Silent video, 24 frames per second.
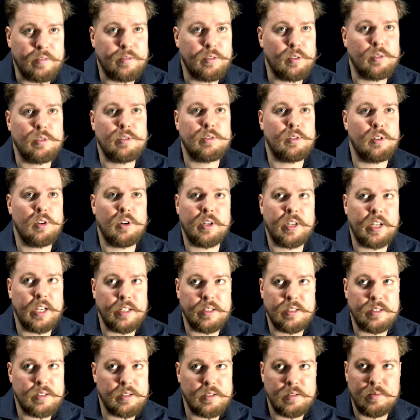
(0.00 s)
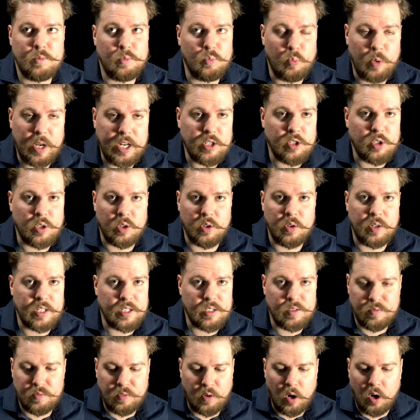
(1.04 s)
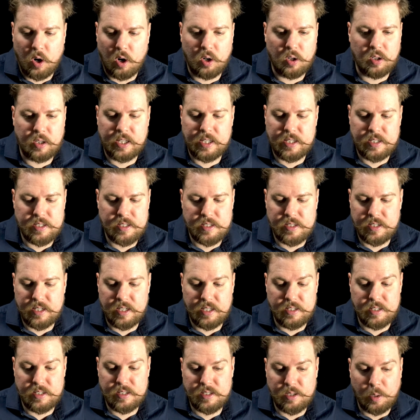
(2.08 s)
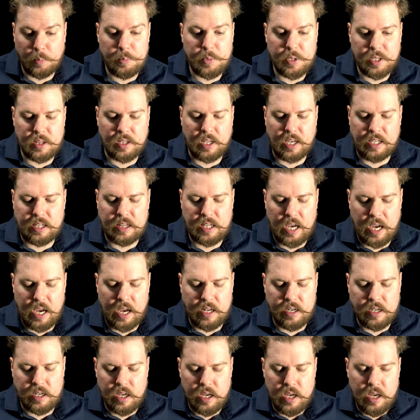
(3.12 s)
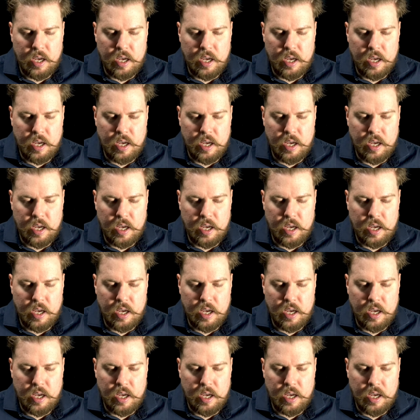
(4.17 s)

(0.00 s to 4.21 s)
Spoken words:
first look, it's winter, it's fall, it's something like that.